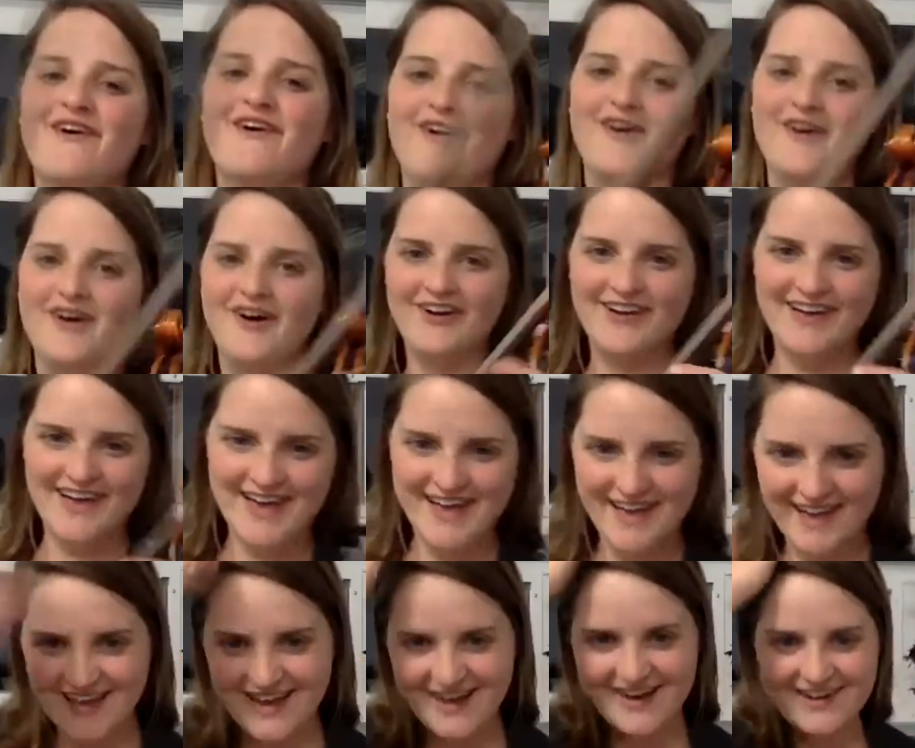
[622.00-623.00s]

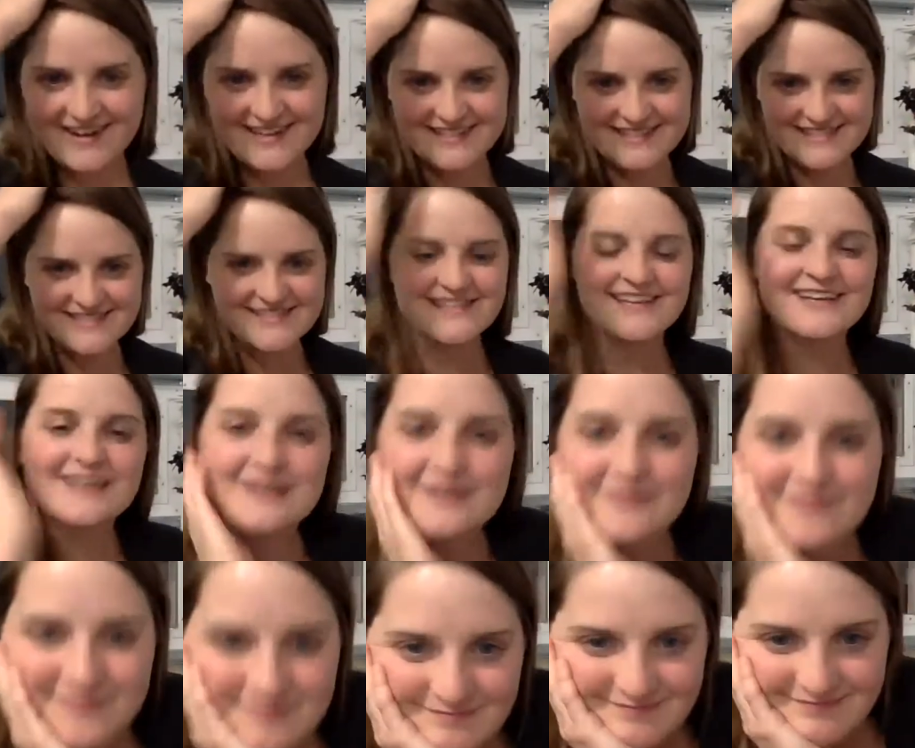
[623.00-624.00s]
Okay, Charis
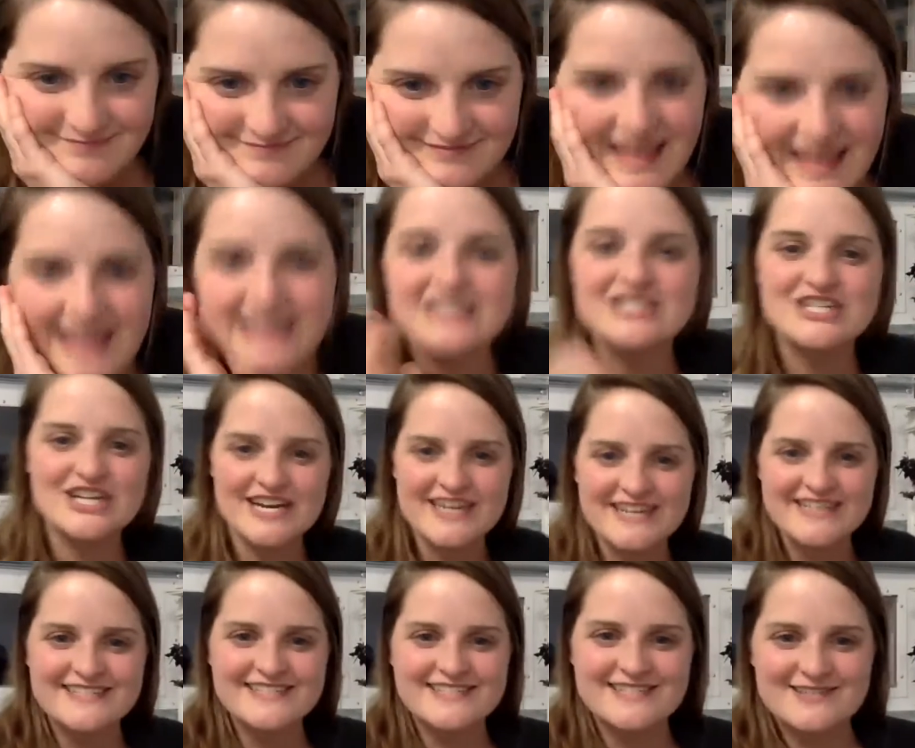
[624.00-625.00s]
and
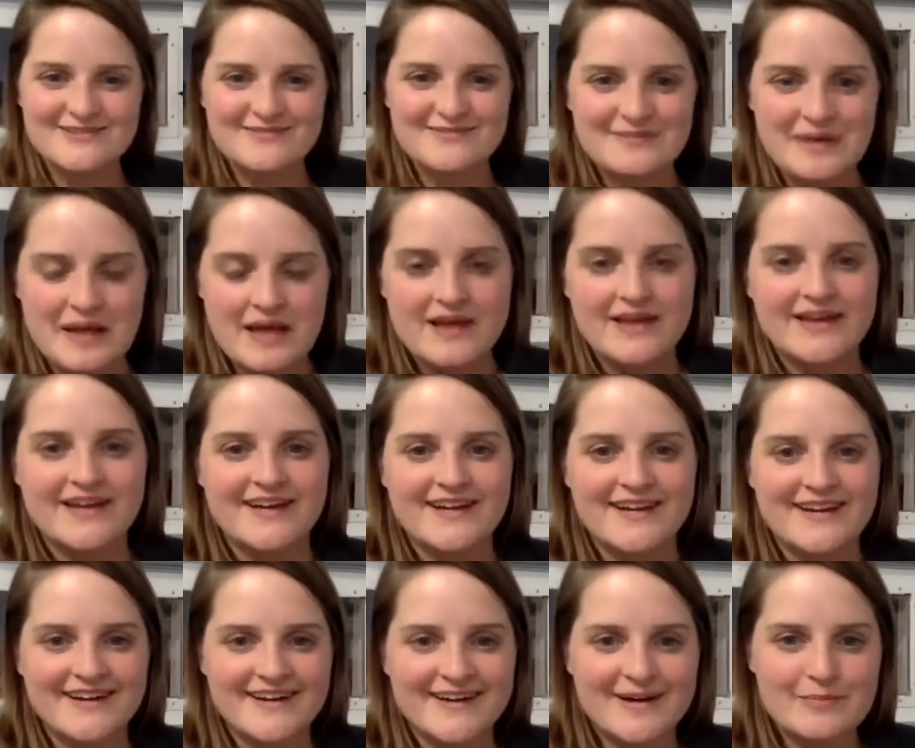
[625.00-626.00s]
Janice.
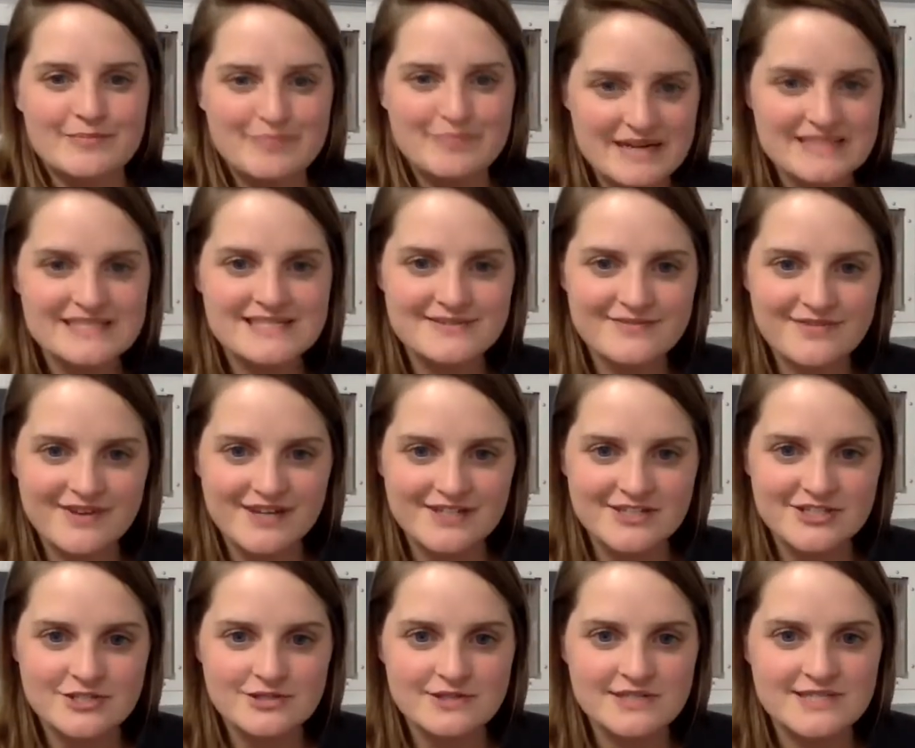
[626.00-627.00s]
Best of luck
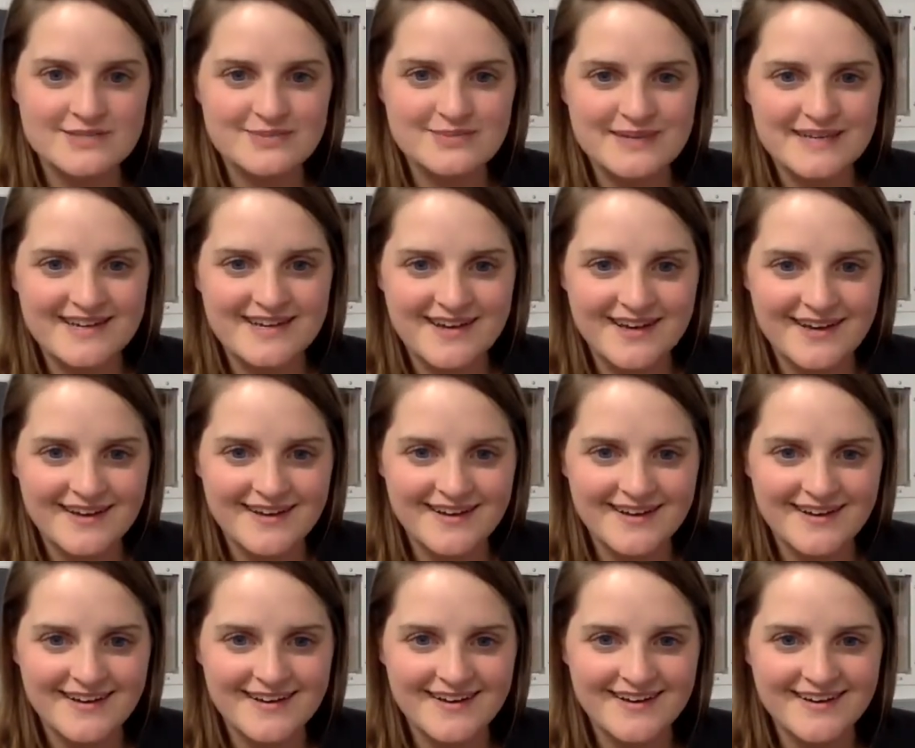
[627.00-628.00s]
to you this week.
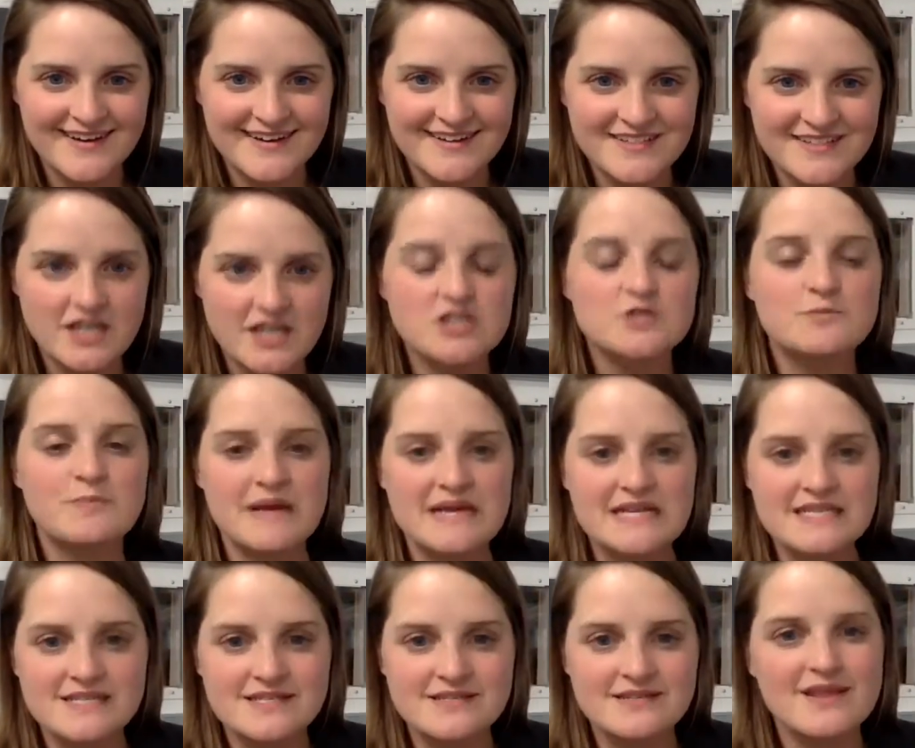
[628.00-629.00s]
Touch
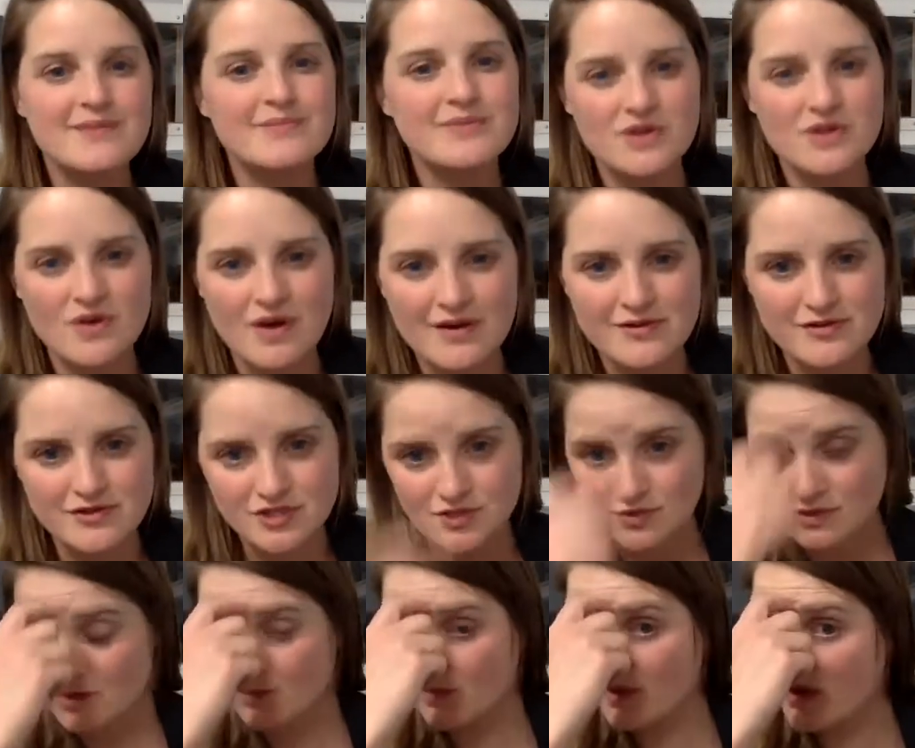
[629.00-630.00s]
base. Let me know how you're
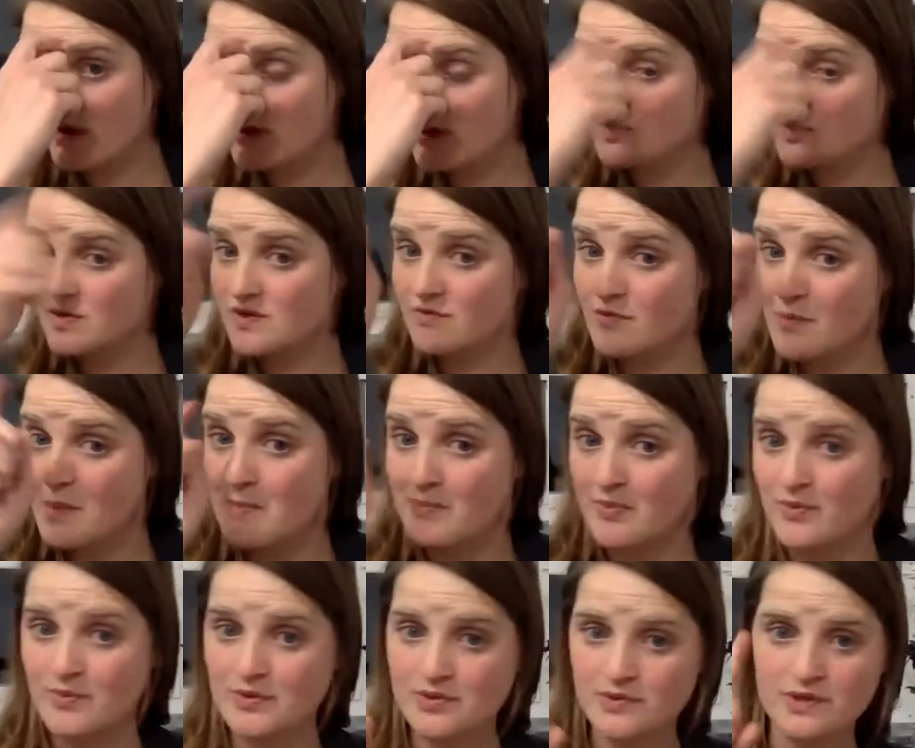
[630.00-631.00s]
doing.
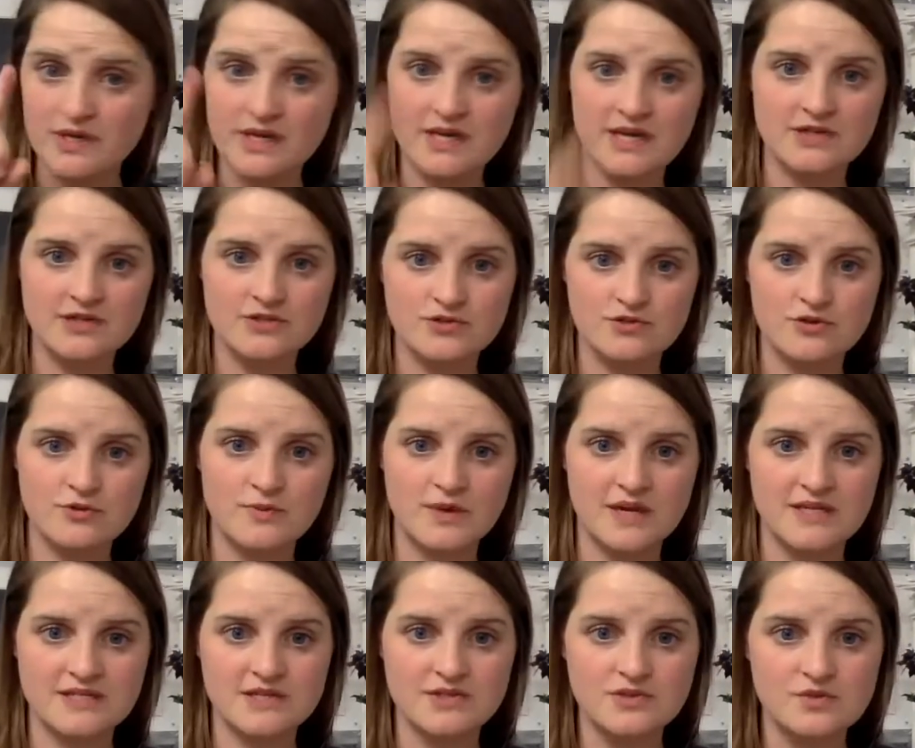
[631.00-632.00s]
Remember, we're doing an extra group
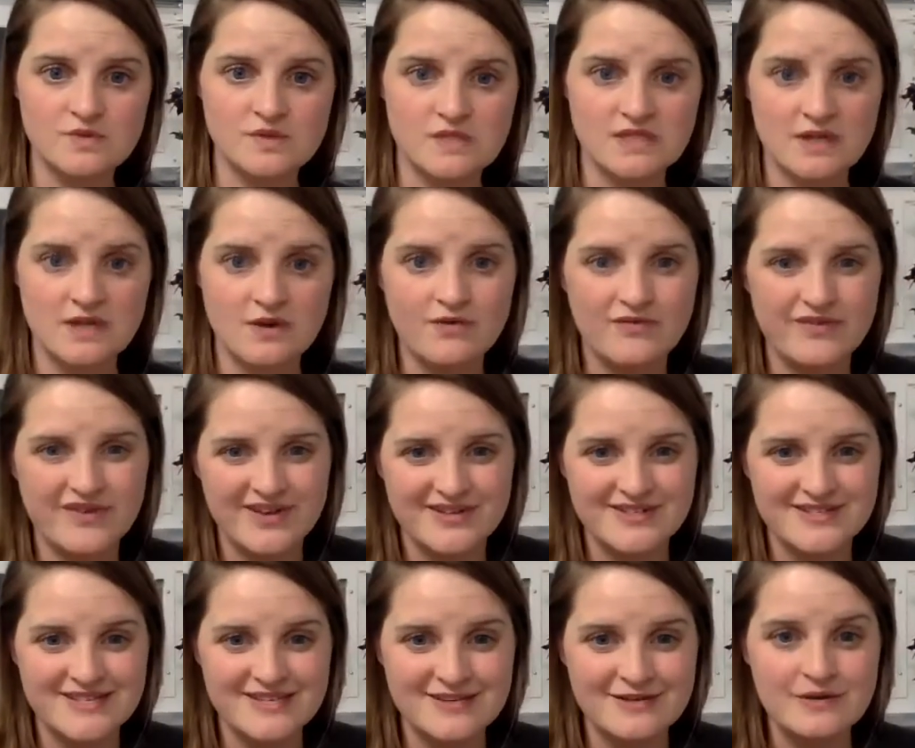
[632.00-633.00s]
class on Tuesday. Hopefully I'll
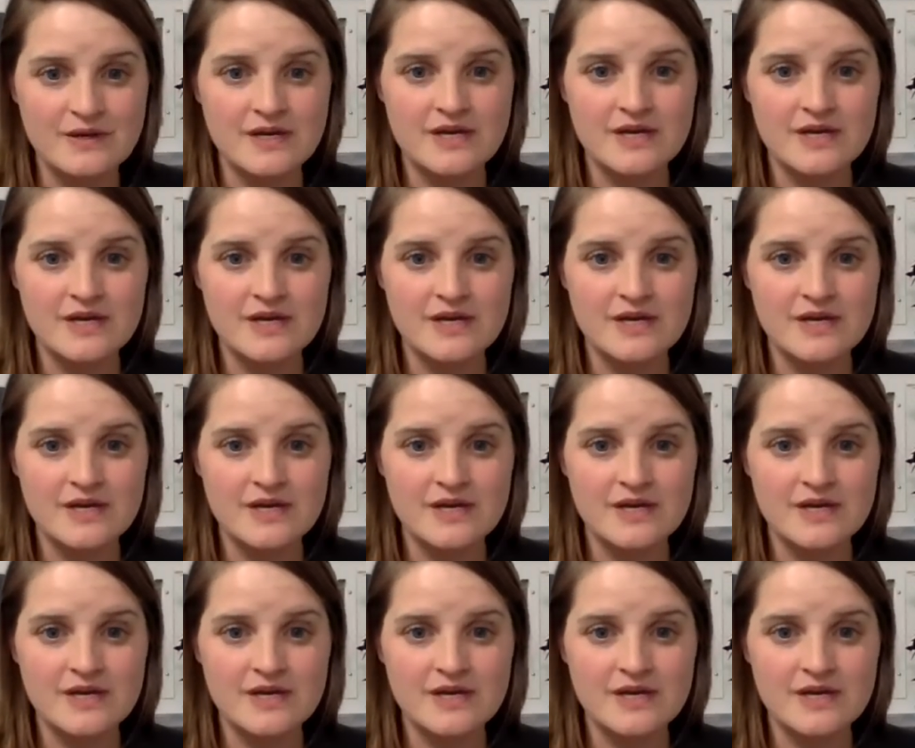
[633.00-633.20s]
see you.